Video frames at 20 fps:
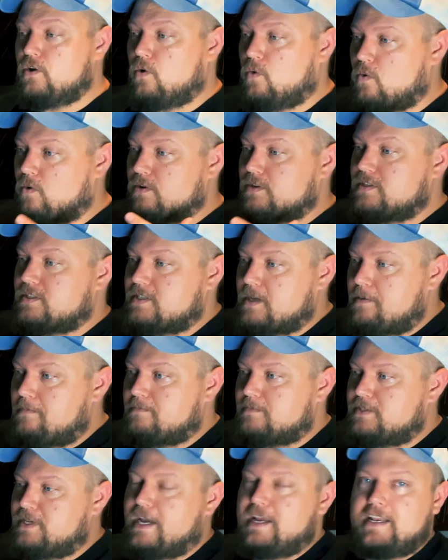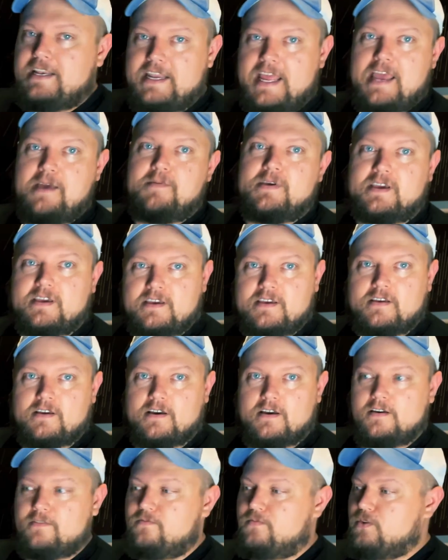or some dynamic
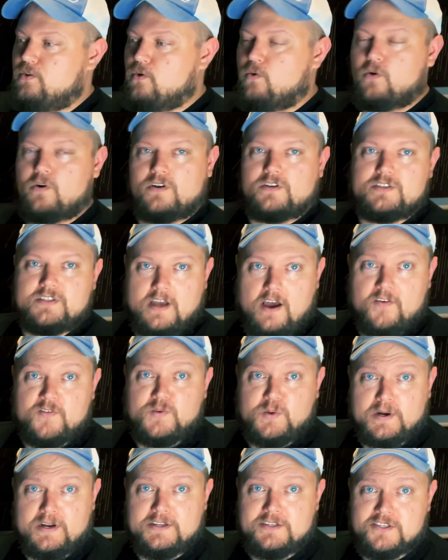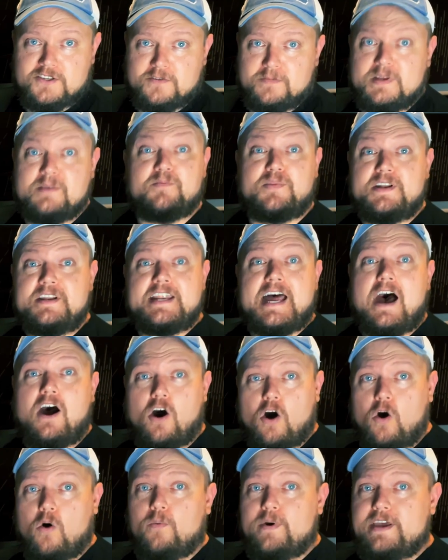of your software instrument, but not
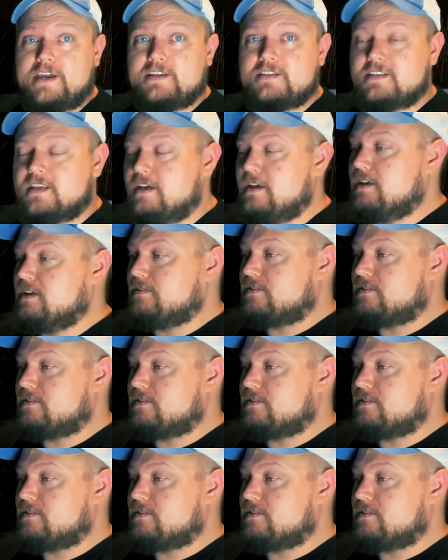always